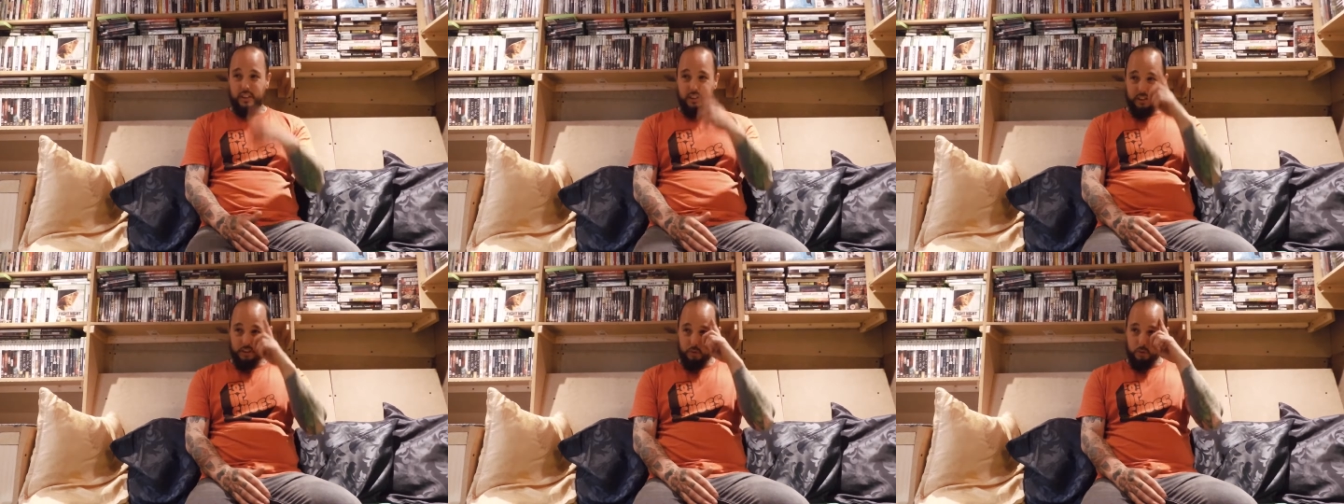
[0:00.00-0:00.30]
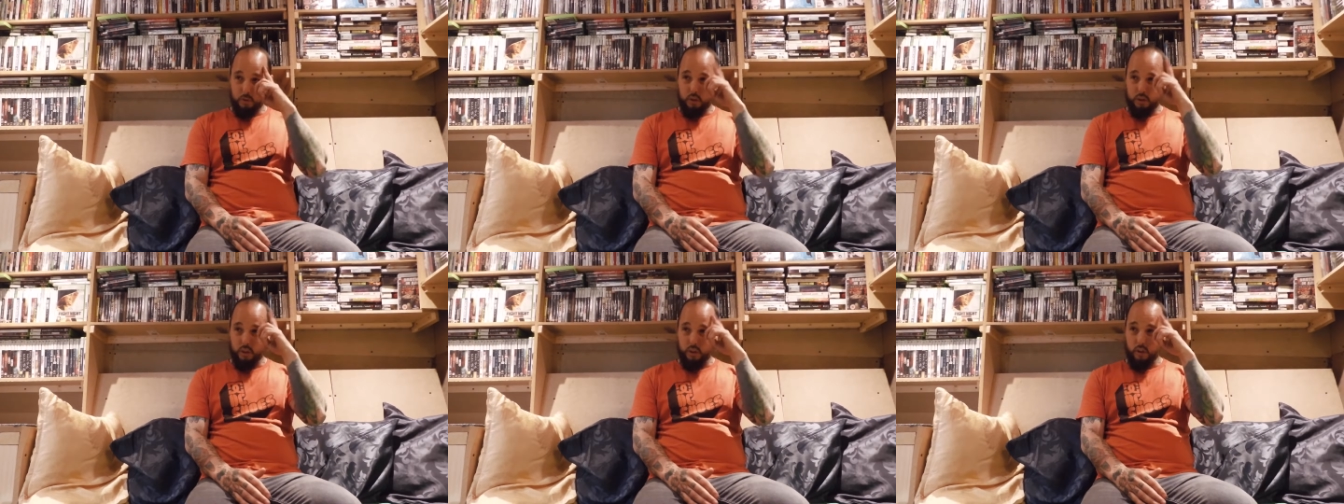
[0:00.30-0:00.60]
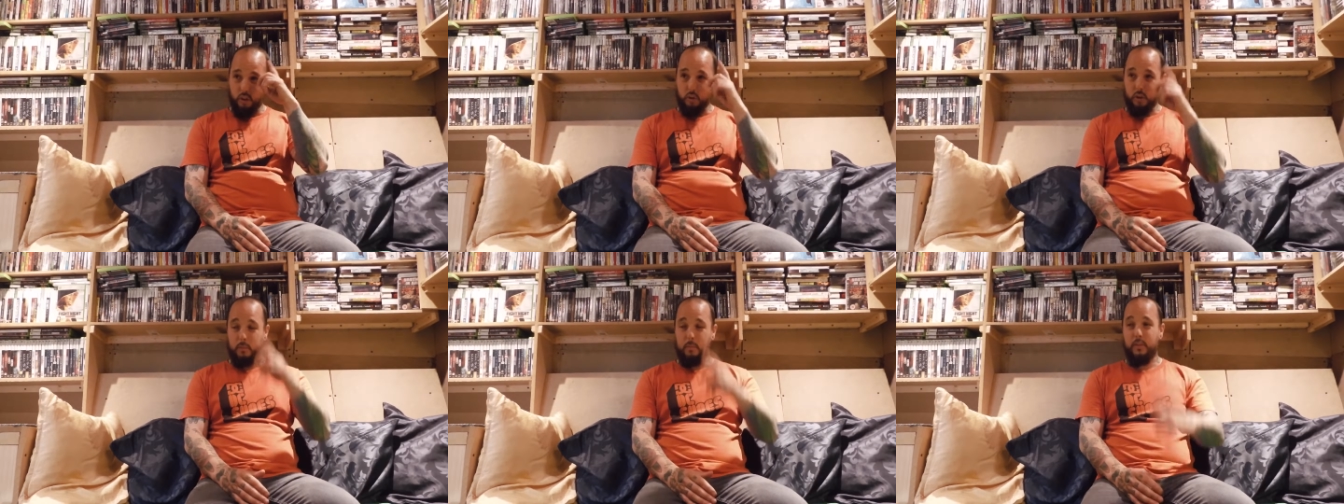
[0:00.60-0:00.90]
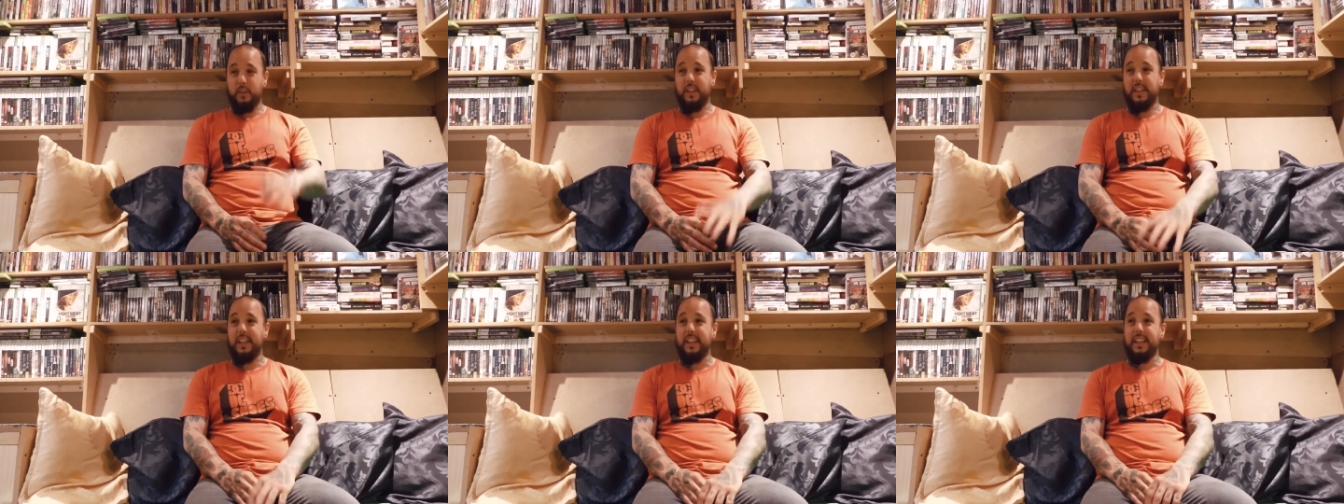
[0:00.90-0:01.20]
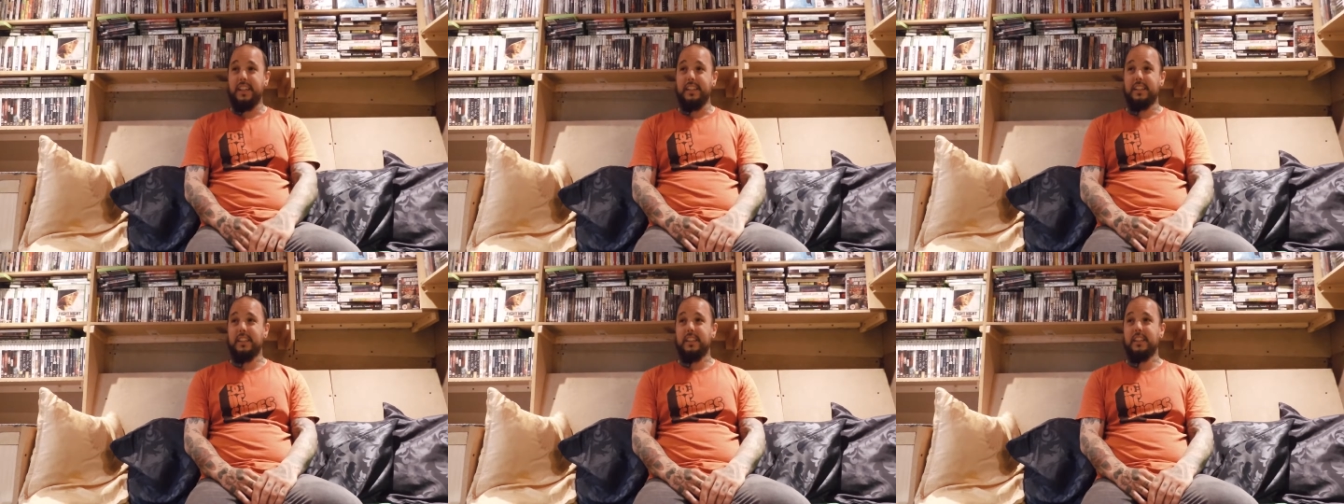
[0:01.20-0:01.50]
You know what's going on in my
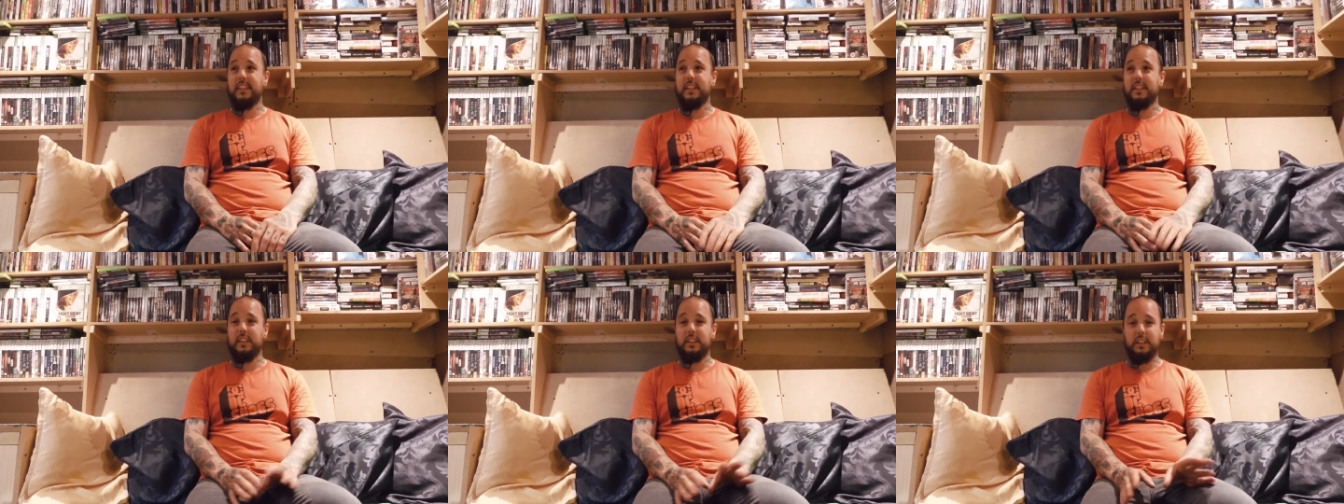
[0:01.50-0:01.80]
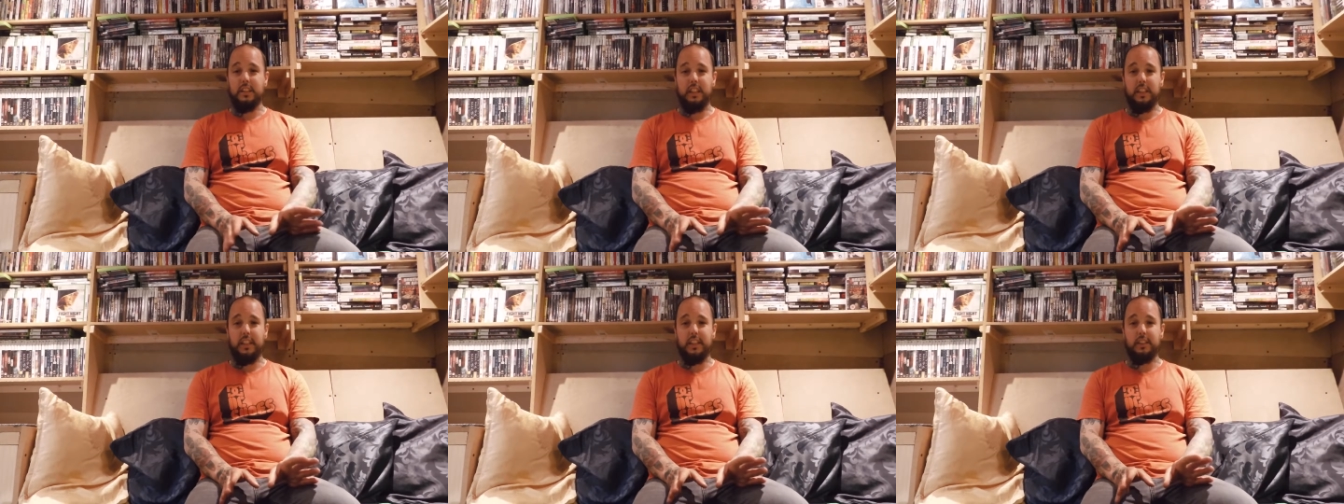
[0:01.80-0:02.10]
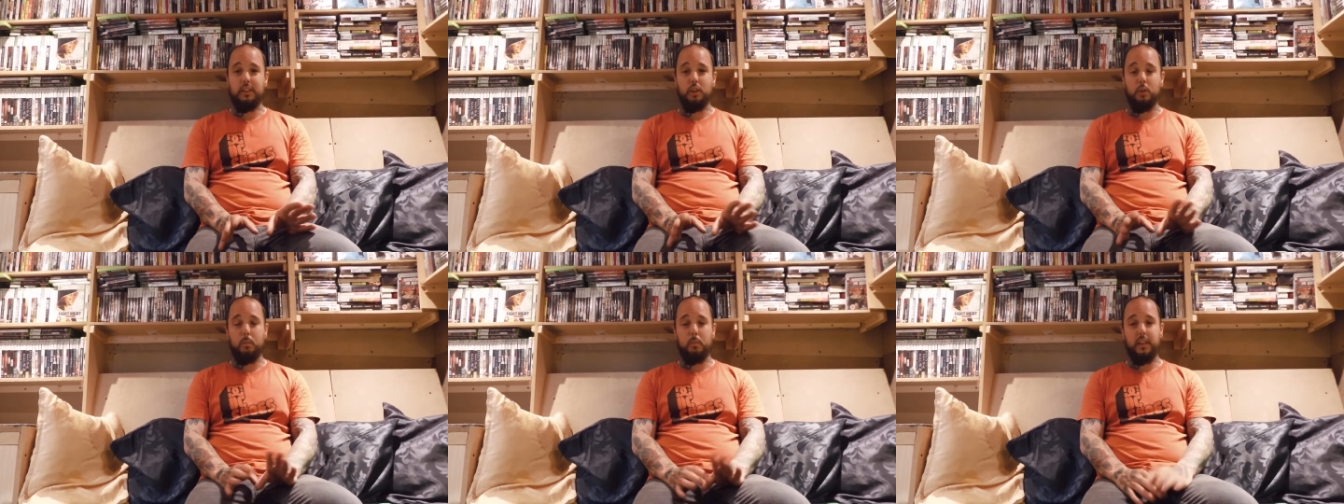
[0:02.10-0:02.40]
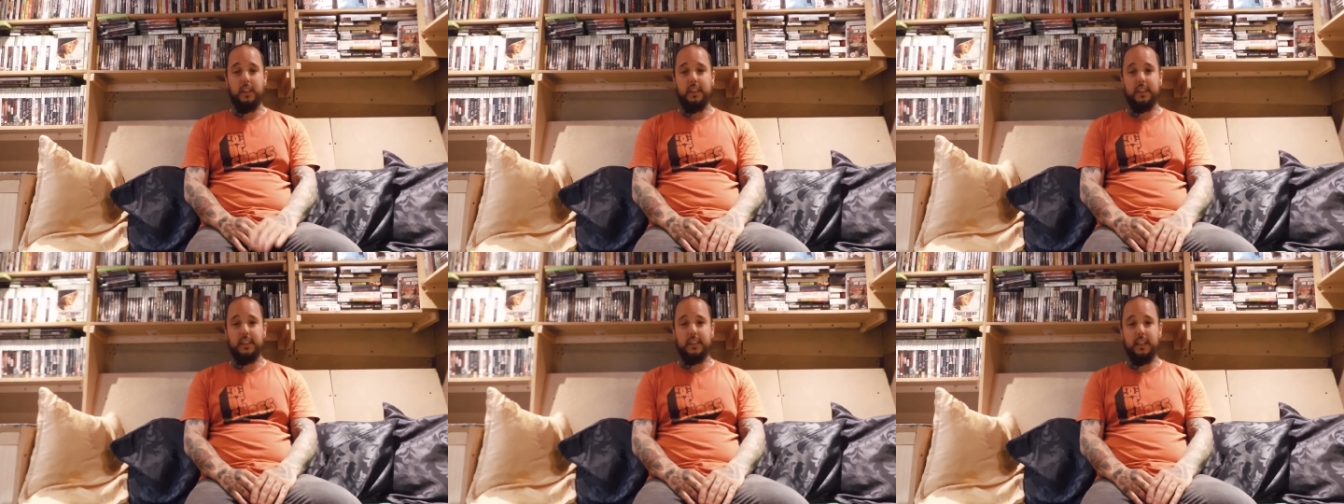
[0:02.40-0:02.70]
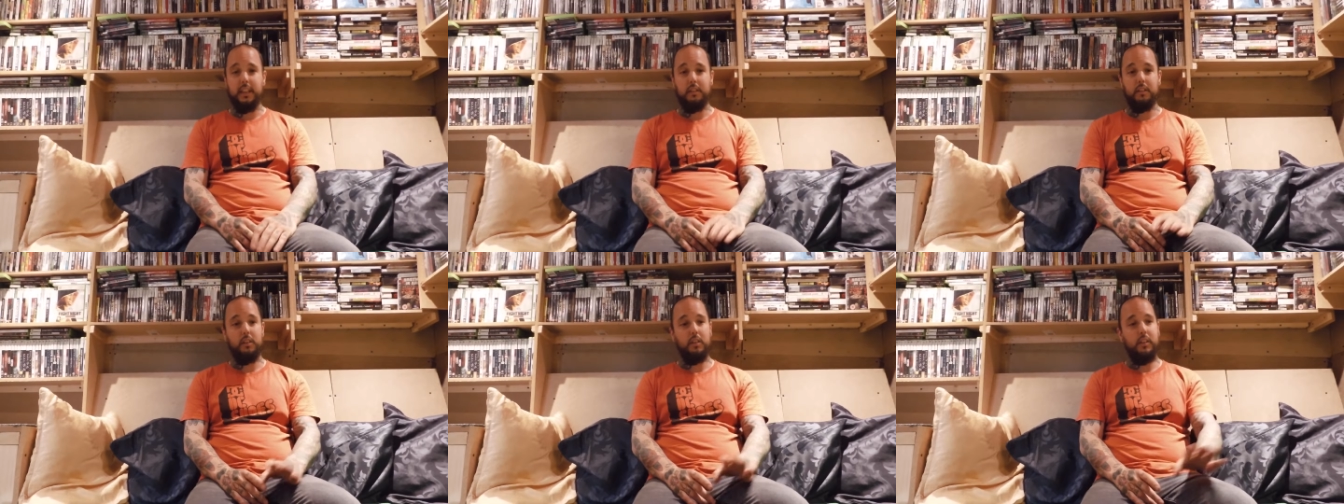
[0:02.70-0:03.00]
head. So let's not play this
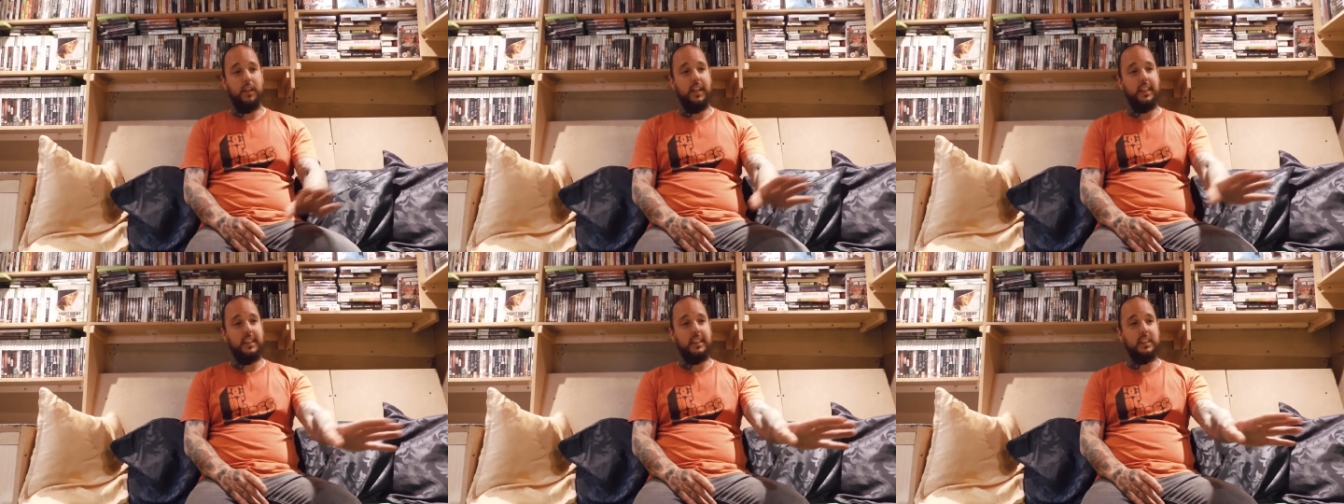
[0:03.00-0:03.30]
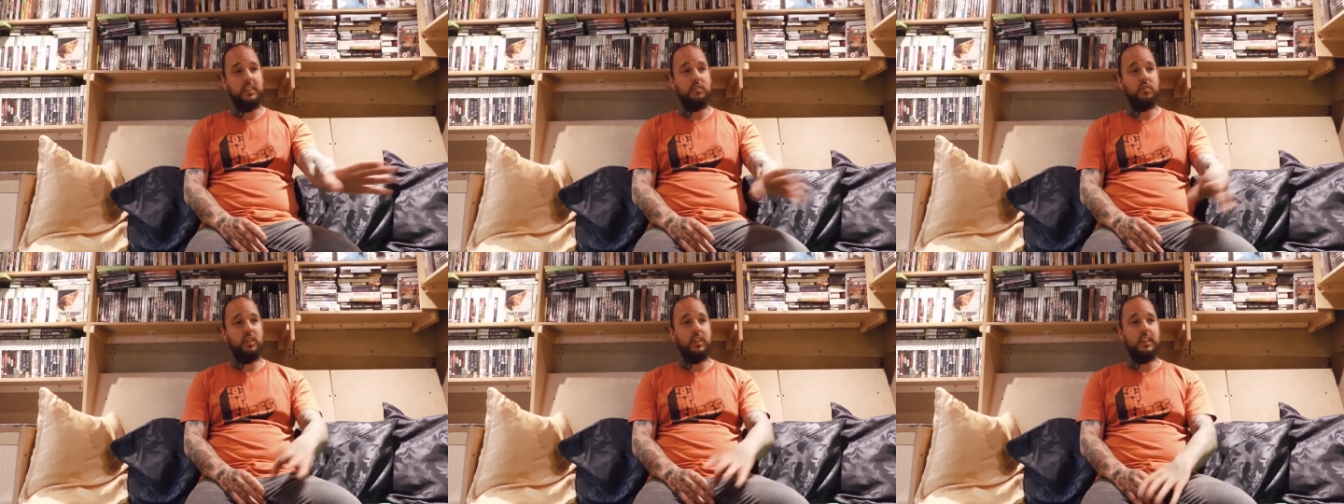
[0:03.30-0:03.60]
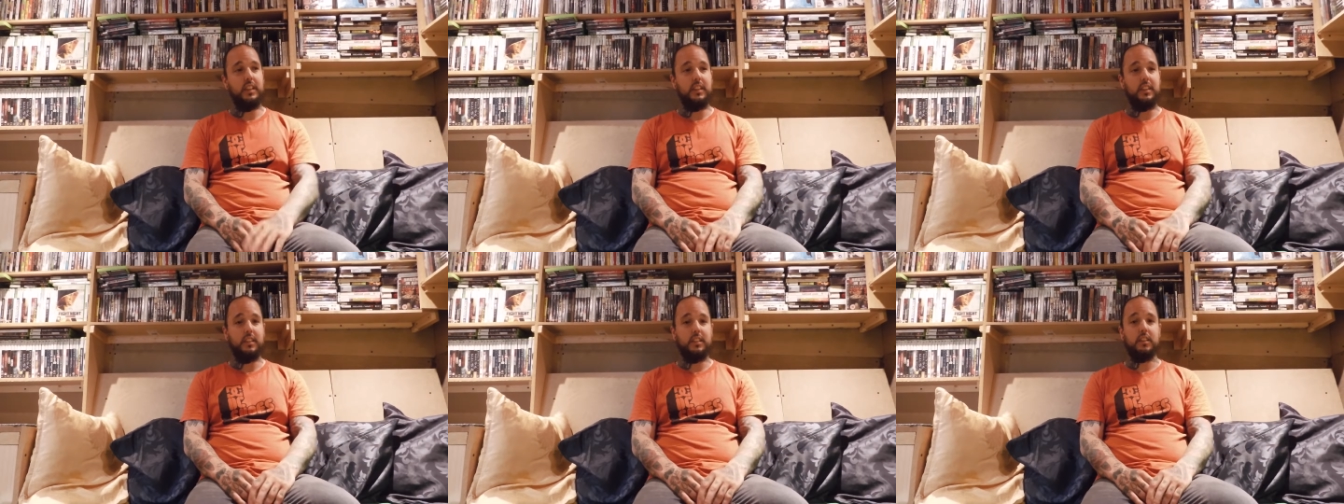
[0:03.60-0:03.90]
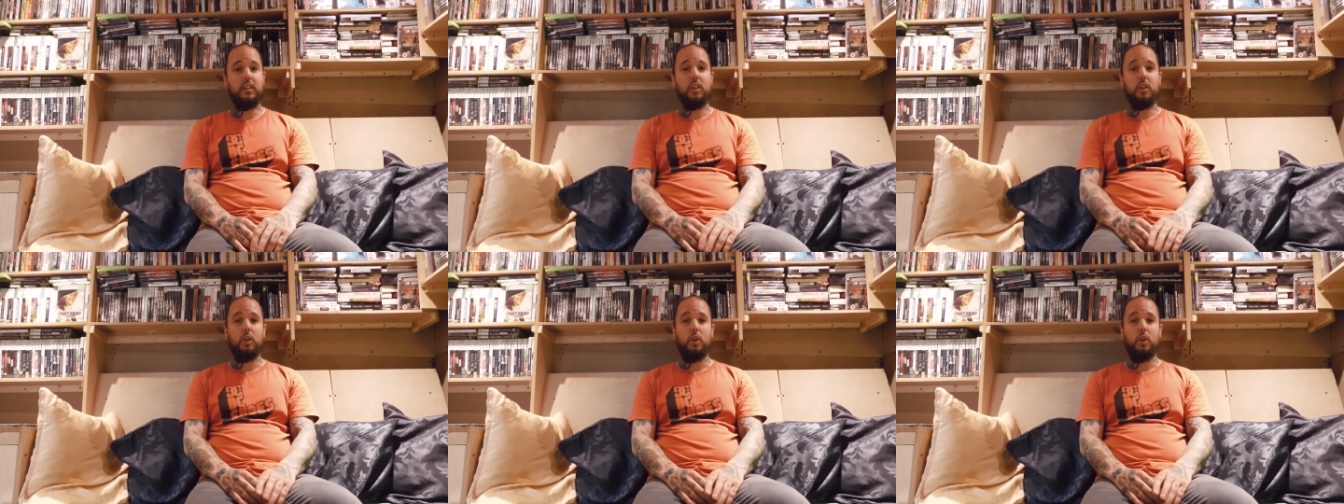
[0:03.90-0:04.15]
game. You know, 18 ratings.